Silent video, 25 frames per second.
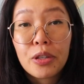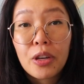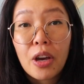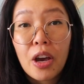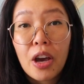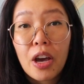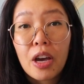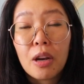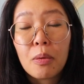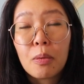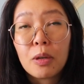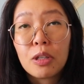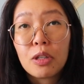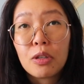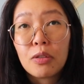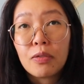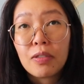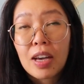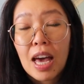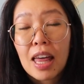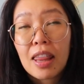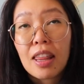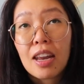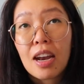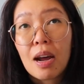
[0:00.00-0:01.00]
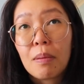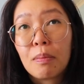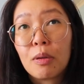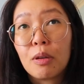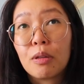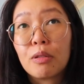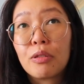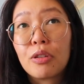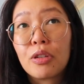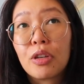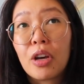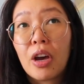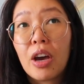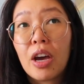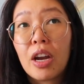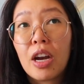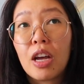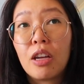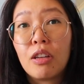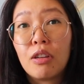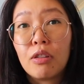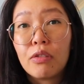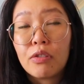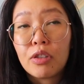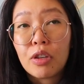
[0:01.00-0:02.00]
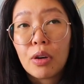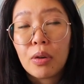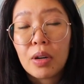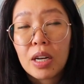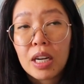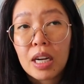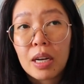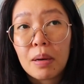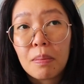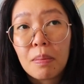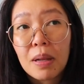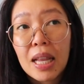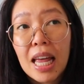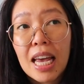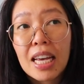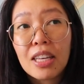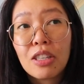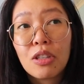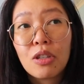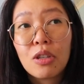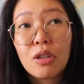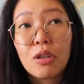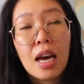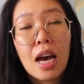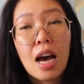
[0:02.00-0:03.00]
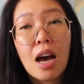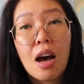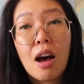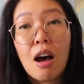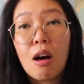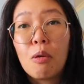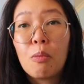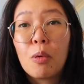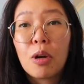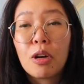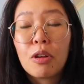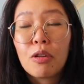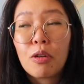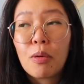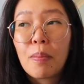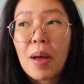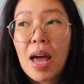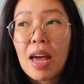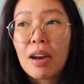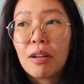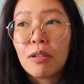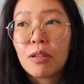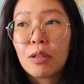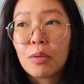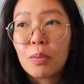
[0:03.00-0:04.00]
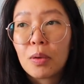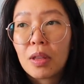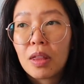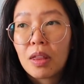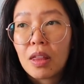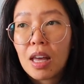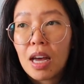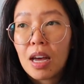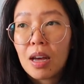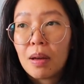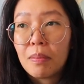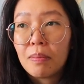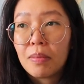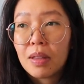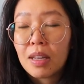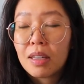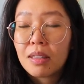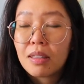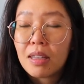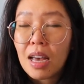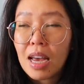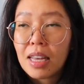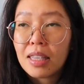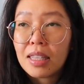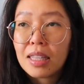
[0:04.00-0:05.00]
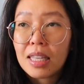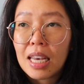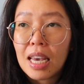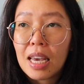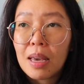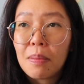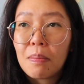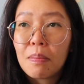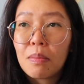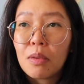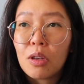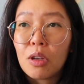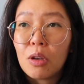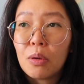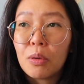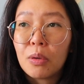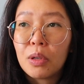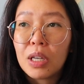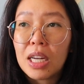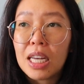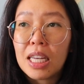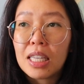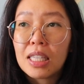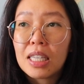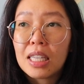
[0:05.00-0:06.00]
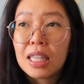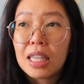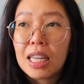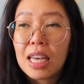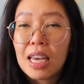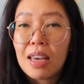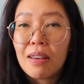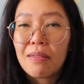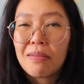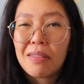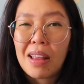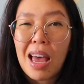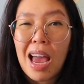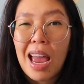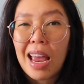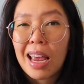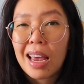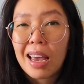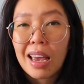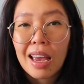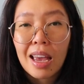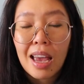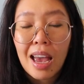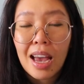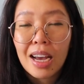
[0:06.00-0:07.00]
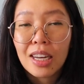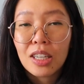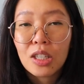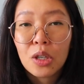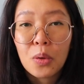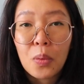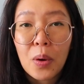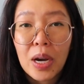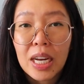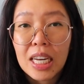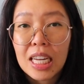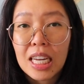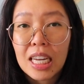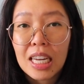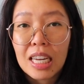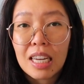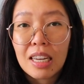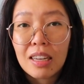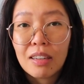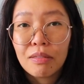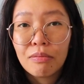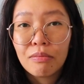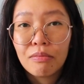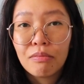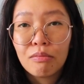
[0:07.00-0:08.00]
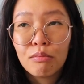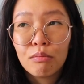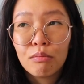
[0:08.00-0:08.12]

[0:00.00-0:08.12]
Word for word: skirt, once you've gathered up your skirt and you've sewn it in place, on one of your panels with a side seam, you will need to leave like a 20